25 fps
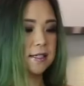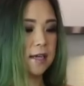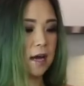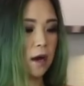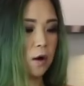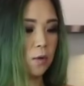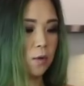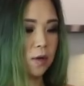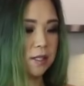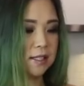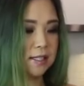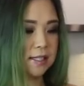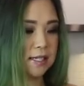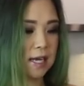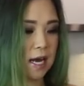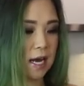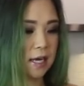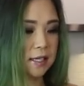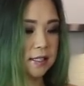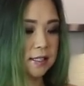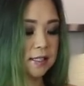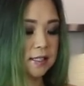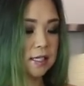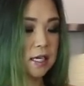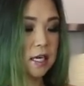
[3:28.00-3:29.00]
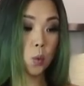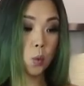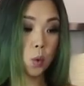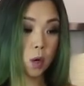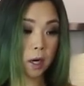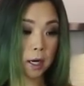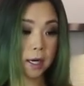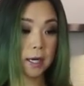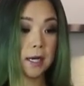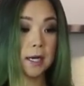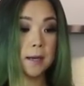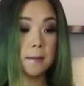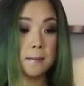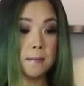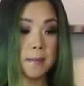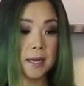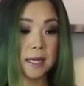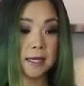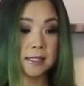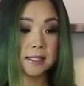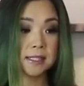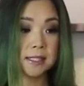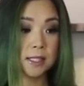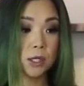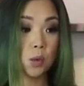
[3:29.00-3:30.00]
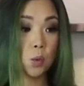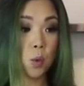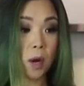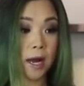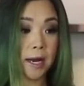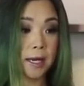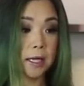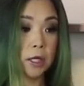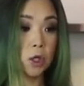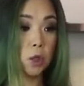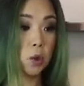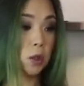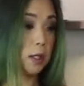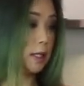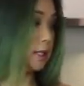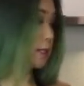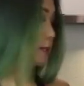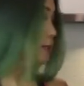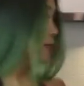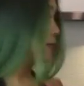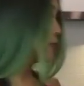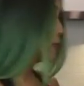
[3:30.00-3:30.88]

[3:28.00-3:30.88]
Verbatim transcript: Now what's next? We're gonna mix the wet ingredients